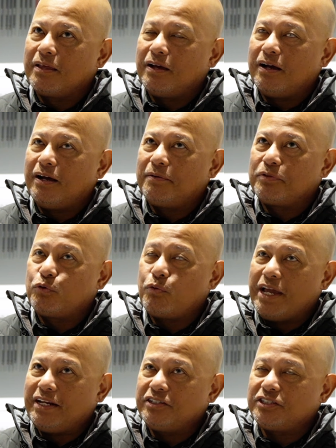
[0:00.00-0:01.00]
um, the
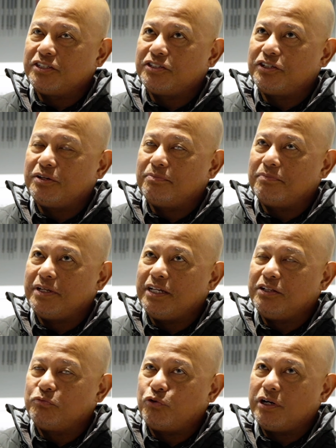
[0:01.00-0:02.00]
weighting system
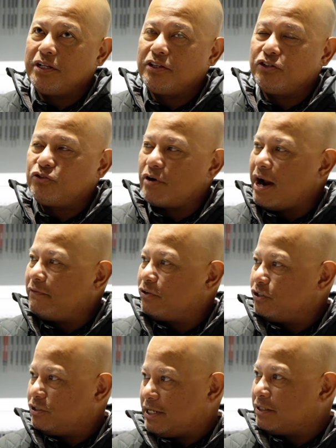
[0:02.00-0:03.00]
in one of the
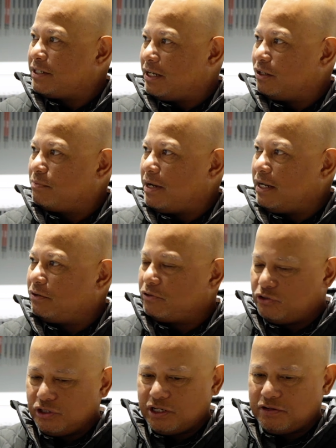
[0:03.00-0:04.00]
drivers at TaylorMade
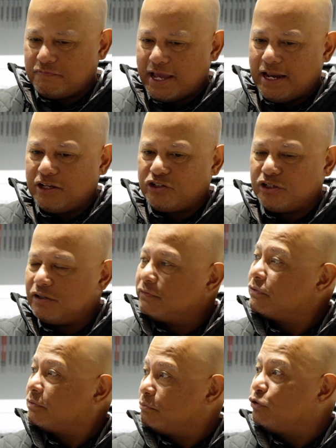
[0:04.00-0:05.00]
took advantage
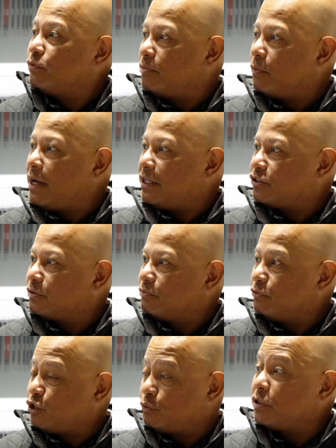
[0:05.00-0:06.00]
of movable weights, yeah.
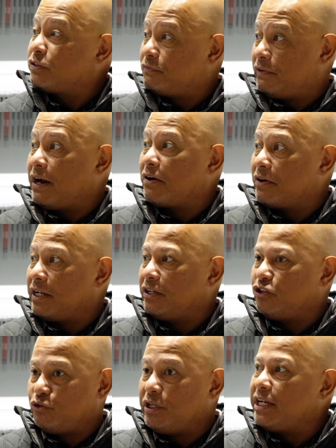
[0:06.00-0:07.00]
which was very
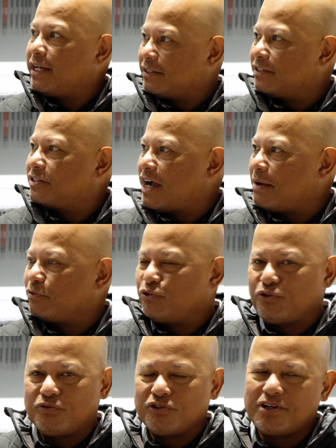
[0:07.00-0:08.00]
unique at the time.
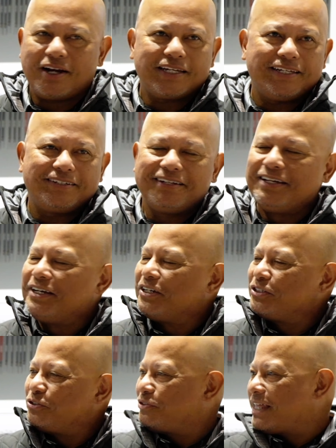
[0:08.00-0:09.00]
Sure. We're talking
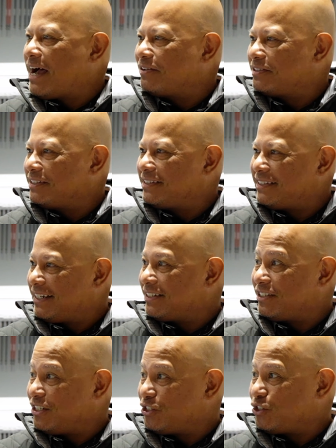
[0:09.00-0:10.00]

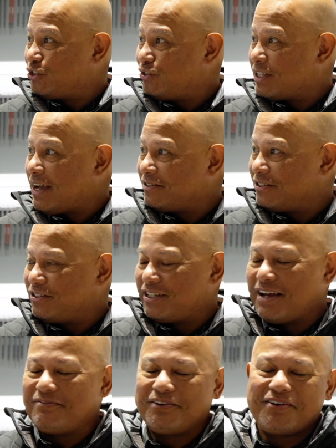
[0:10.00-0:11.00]
2006 ish, yeah.
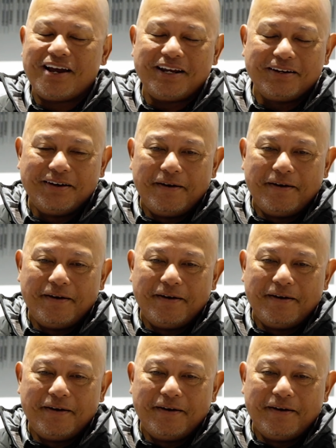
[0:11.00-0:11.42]
2007, right?